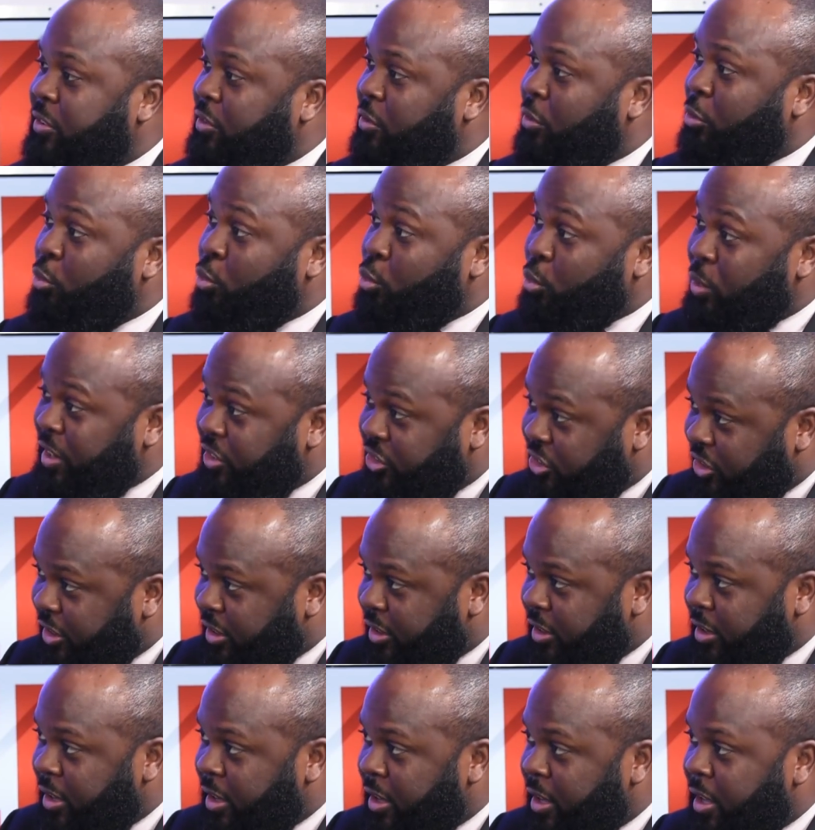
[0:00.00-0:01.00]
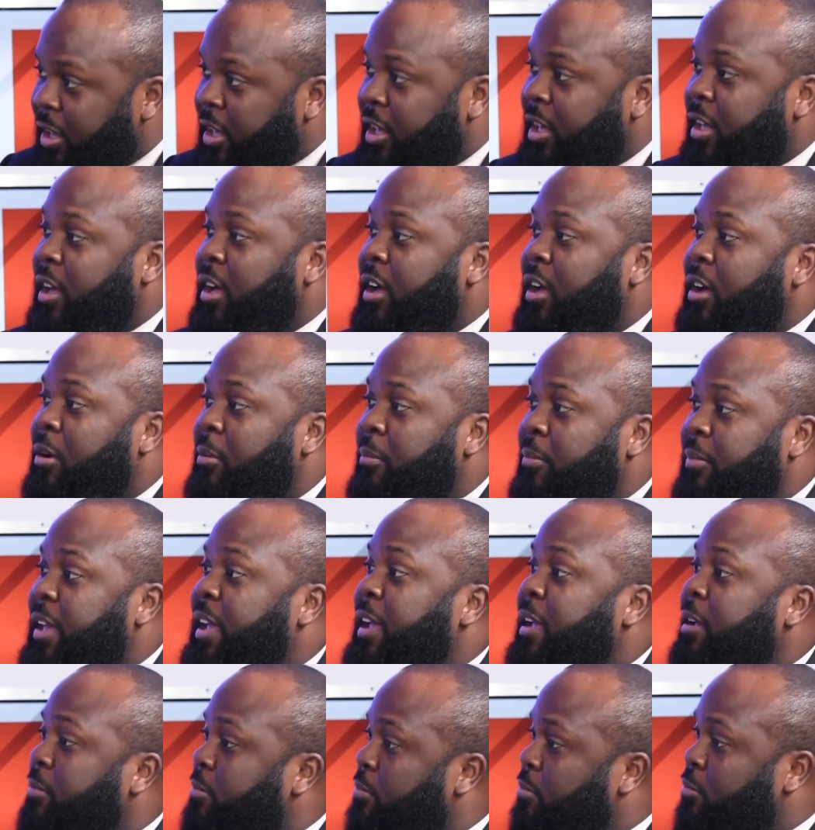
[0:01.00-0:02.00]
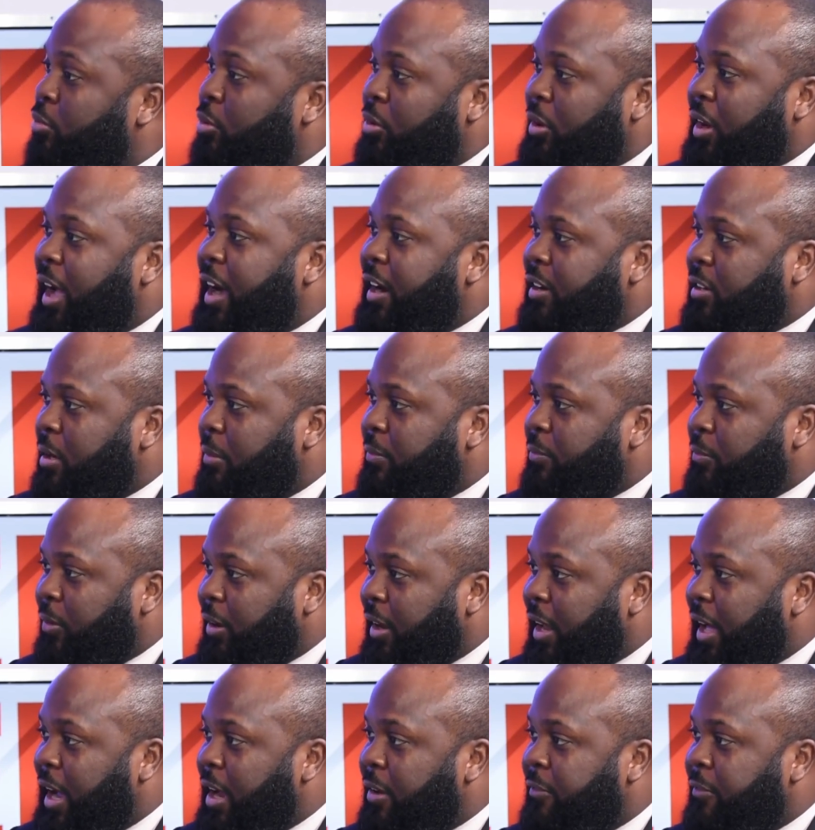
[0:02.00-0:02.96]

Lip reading: so rigid, they were locked up for life.